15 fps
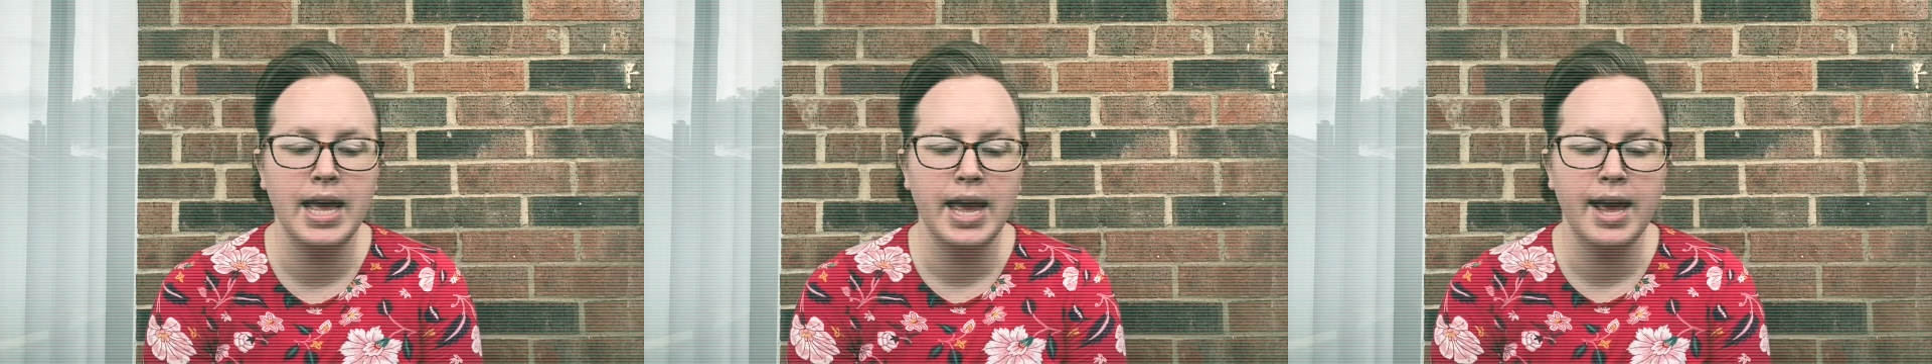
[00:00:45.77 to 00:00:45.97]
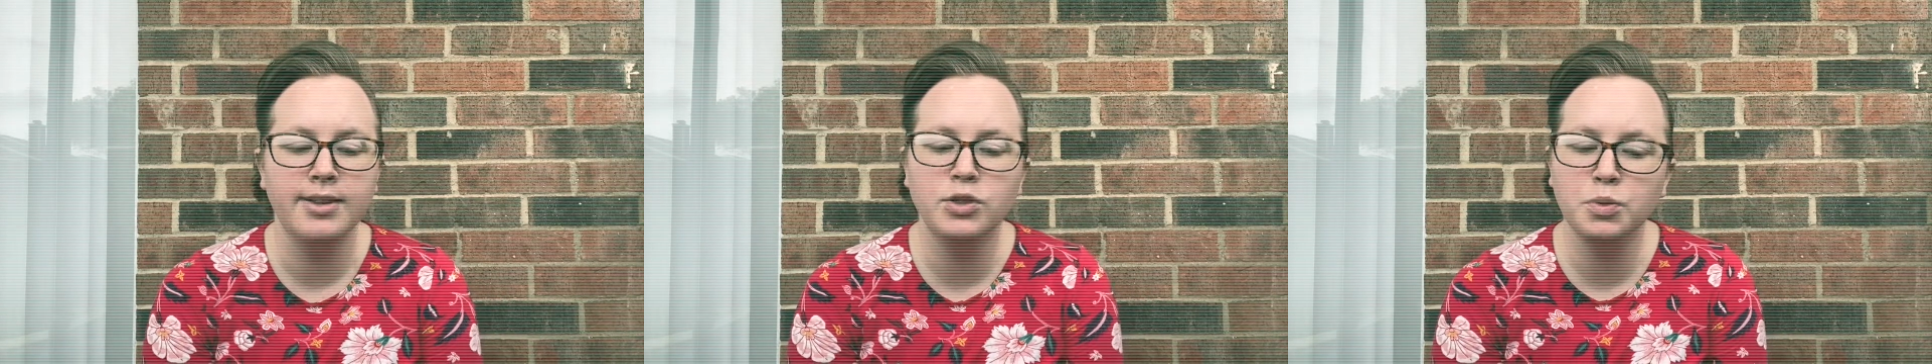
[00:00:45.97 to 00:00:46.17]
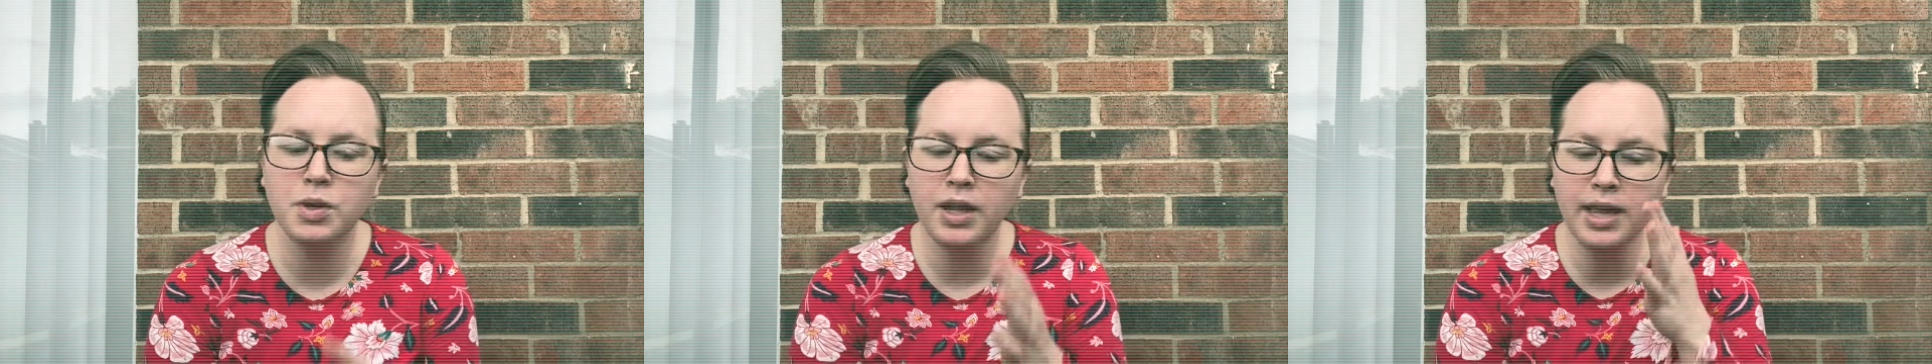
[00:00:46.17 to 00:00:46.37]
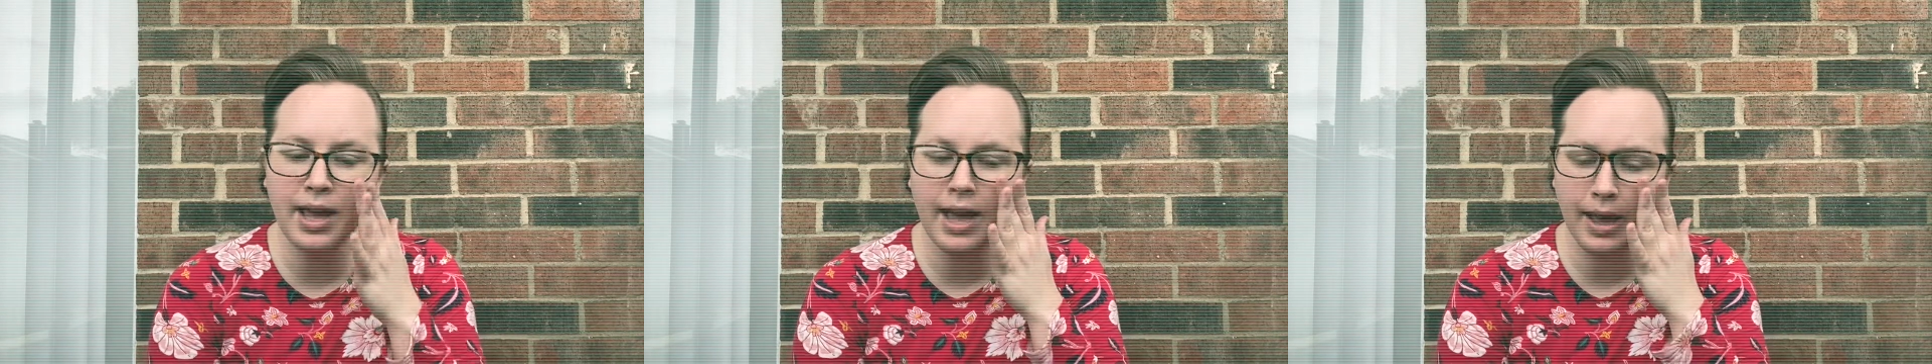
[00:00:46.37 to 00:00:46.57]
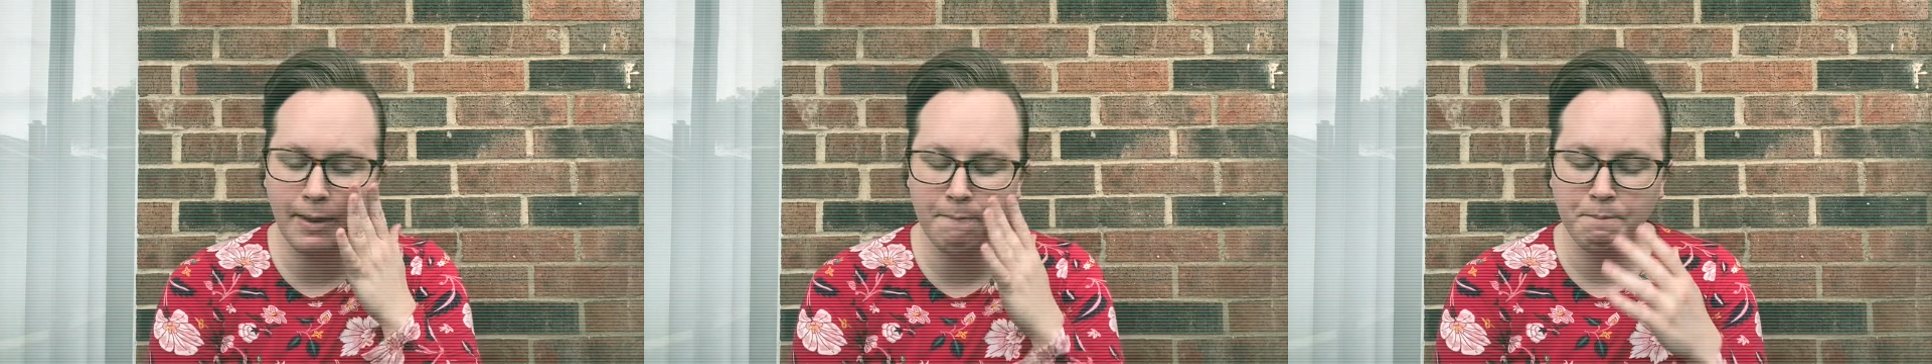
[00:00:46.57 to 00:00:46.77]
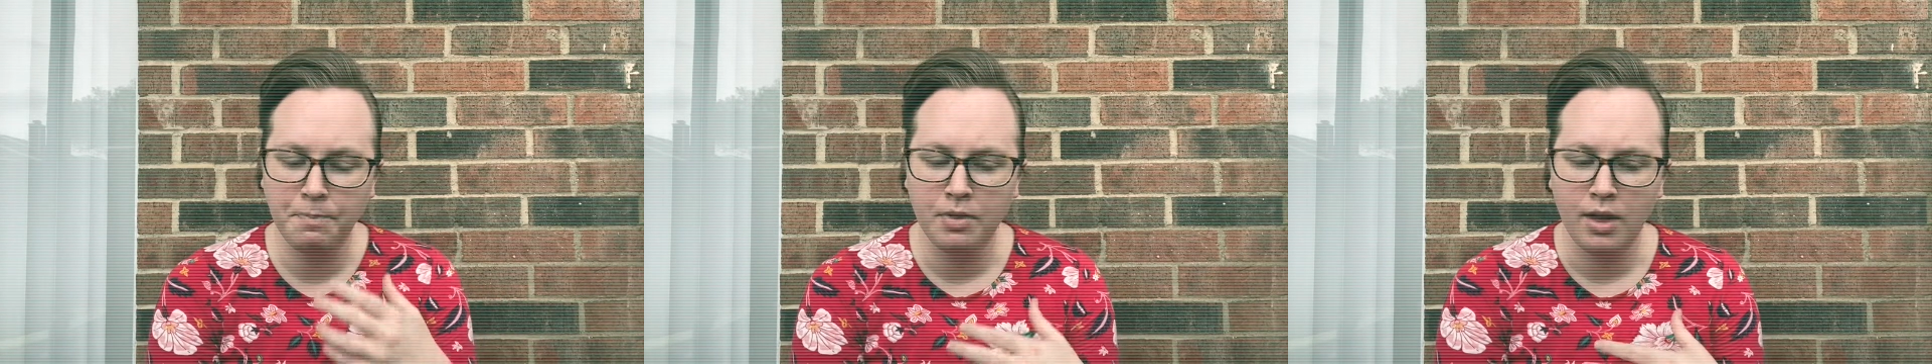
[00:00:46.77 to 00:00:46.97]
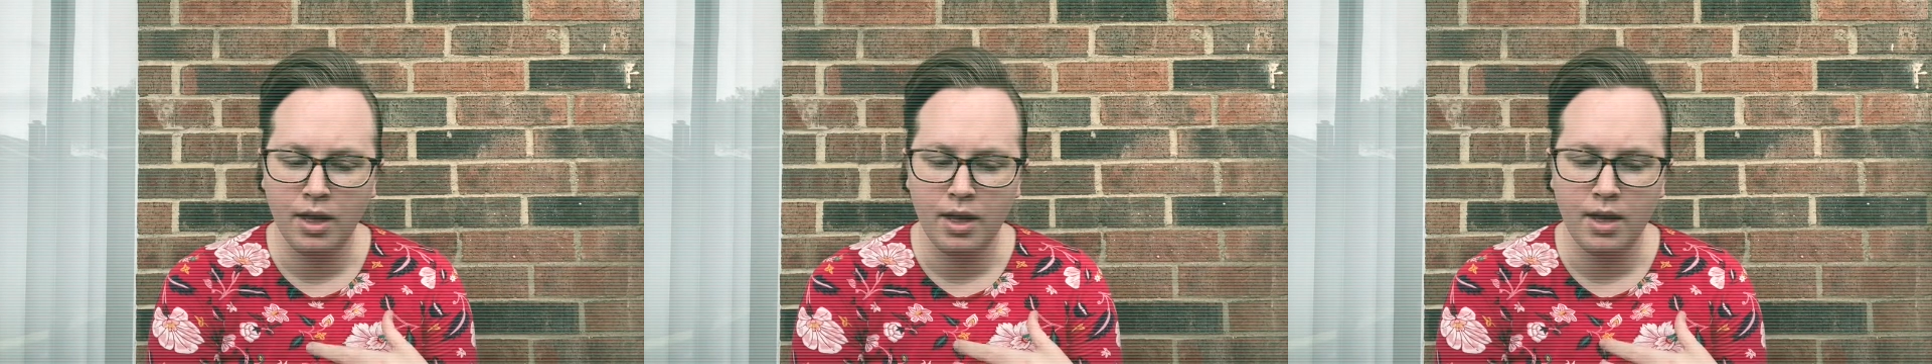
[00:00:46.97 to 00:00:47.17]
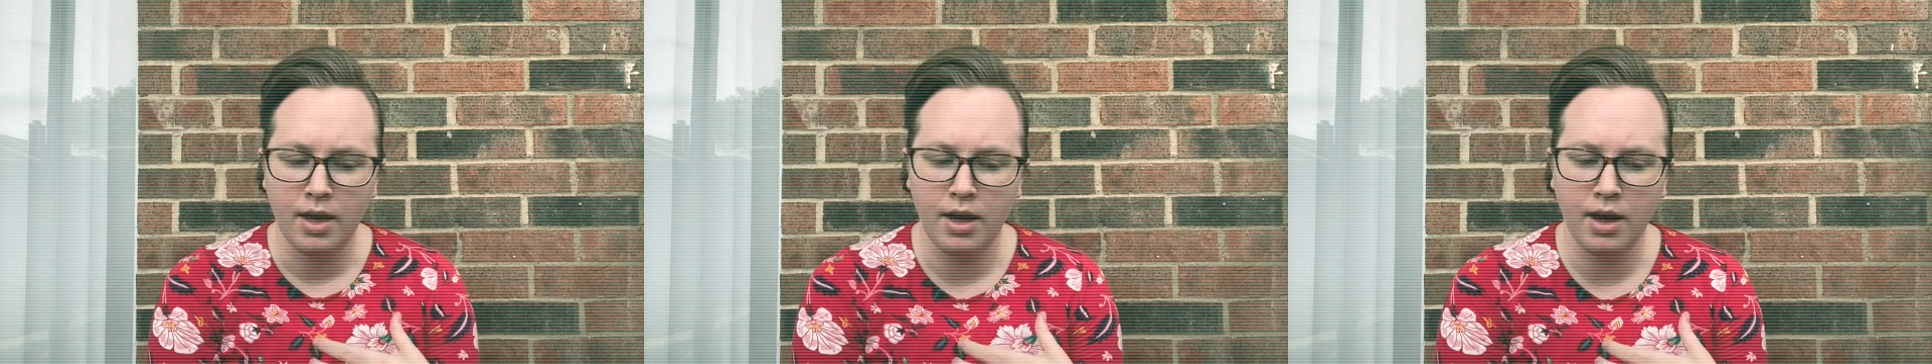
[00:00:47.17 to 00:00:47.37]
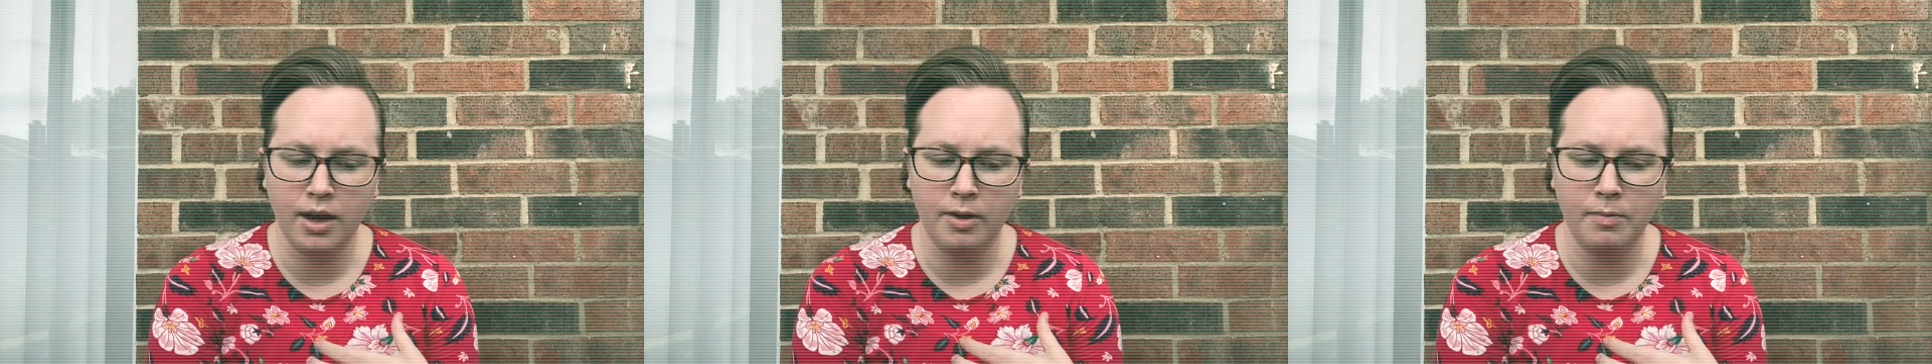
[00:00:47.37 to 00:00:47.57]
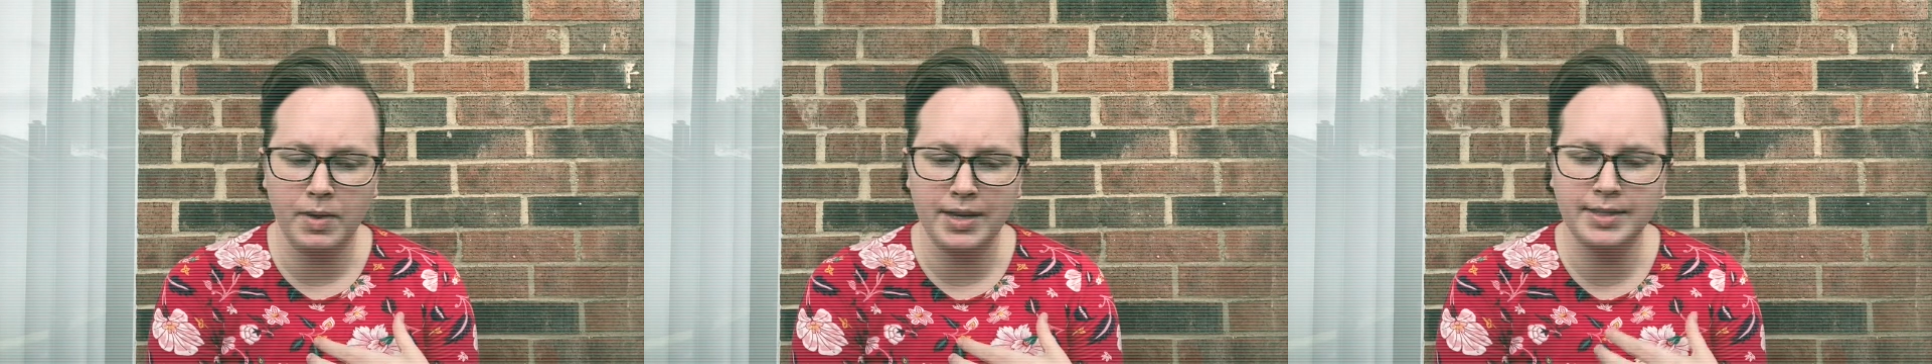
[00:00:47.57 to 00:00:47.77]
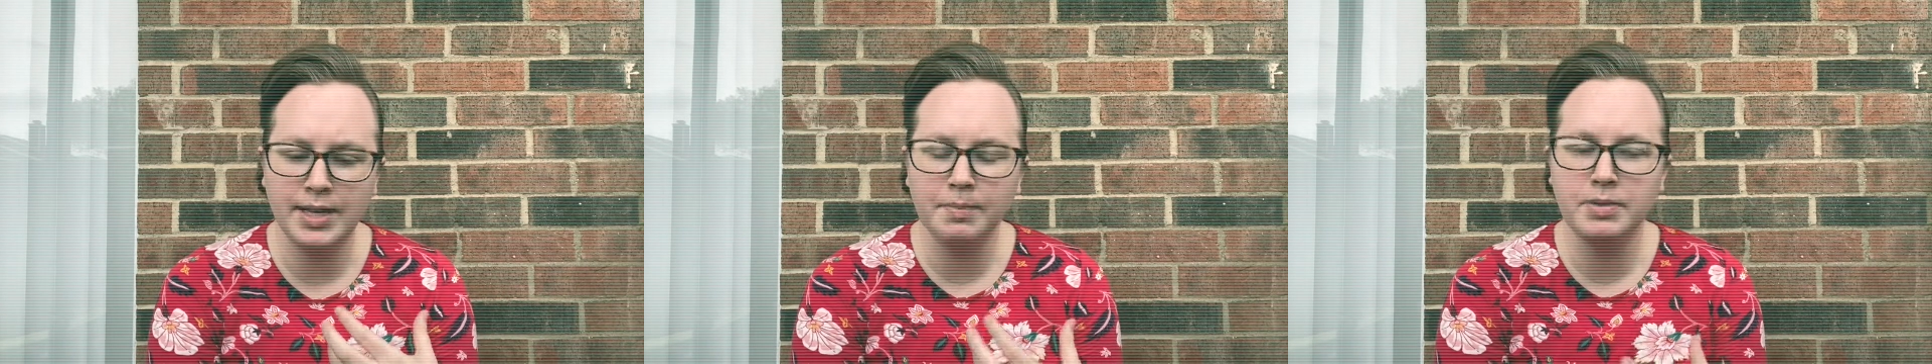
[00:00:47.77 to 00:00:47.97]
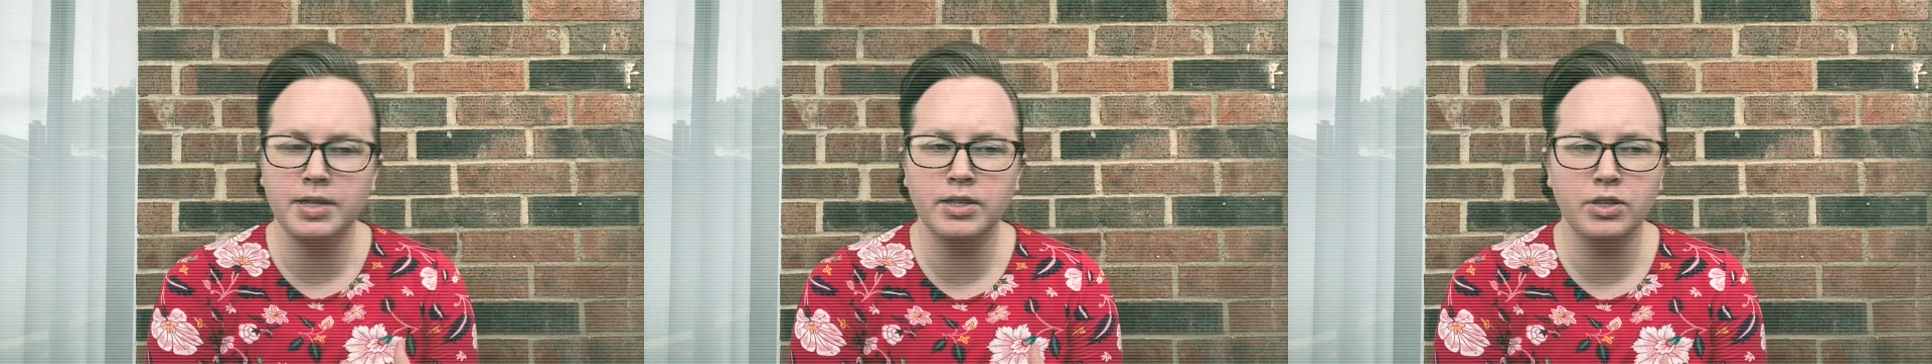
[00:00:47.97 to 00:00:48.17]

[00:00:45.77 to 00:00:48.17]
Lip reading: It's really acceptance